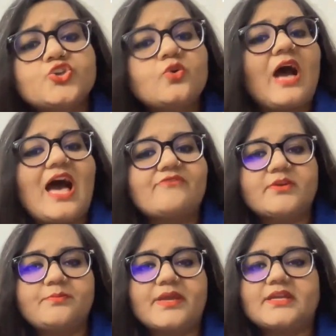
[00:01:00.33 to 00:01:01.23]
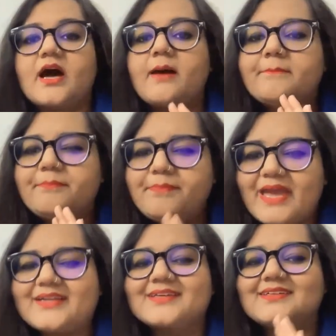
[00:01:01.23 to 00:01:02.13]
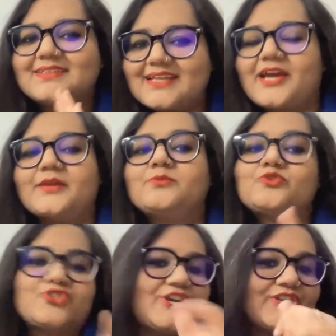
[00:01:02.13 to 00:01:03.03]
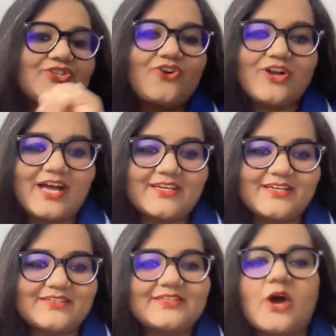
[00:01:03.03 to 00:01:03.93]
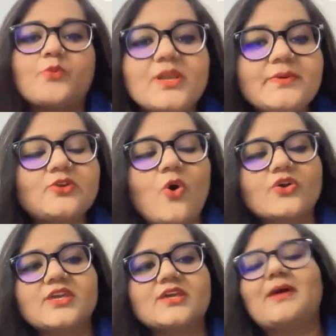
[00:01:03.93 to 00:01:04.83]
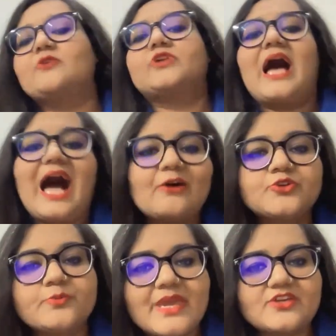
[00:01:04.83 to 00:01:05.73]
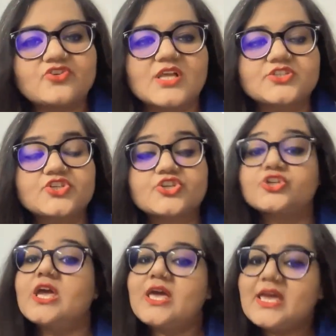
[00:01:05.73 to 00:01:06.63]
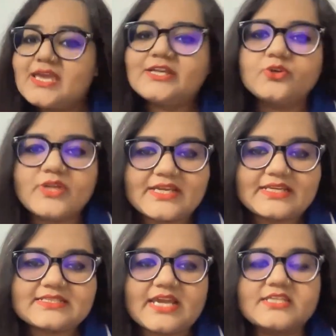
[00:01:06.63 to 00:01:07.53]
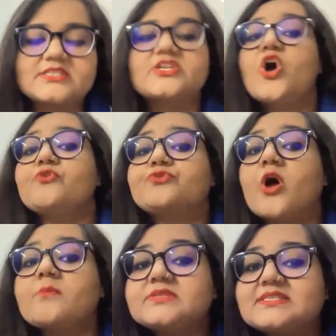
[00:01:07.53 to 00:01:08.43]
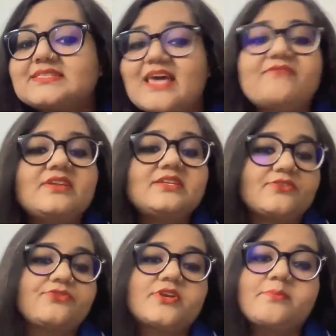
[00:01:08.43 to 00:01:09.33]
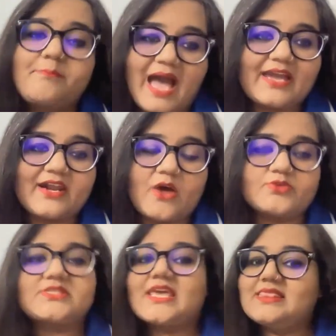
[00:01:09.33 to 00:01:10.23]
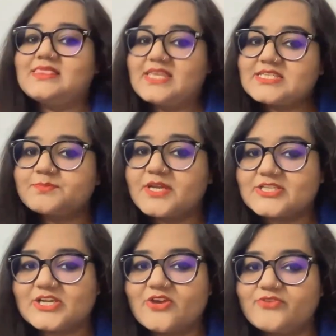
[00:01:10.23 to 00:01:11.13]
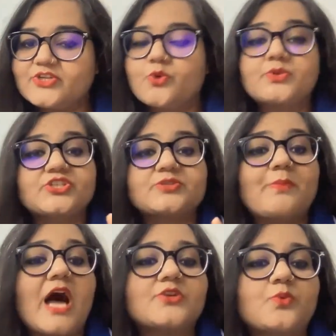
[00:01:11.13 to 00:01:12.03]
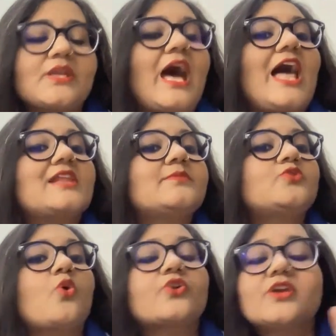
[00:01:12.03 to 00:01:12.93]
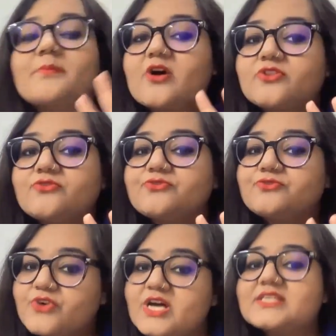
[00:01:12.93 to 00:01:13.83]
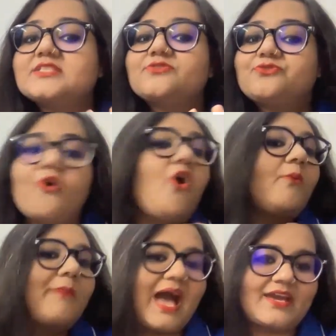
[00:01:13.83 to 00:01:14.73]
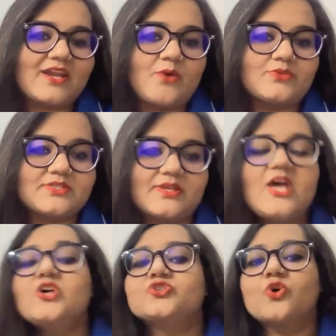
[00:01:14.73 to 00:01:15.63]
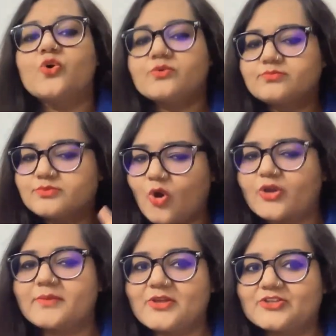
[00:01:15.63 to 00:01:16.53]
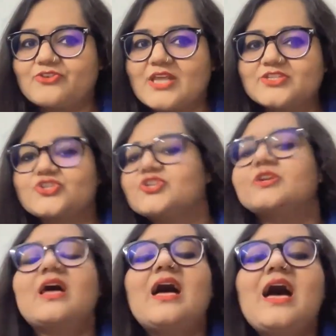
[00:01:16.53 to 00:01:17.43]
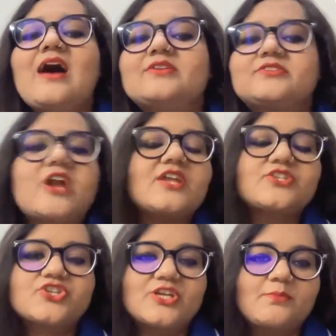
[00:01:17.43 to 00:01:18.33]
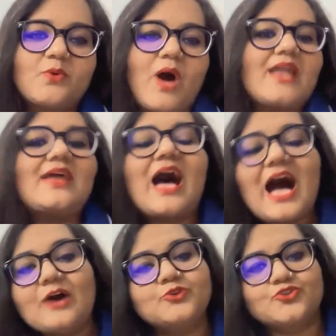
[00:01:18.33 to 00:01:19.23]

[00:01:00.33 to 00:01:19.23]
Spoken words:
you haven't picked a better time to change your career. Now we'll be talking about how to make transition into data science from 7 different backgrounds. In this particular video, which is part 1, I'll be talking about the first 4 backgrounds. So talking about the Transition number 1, how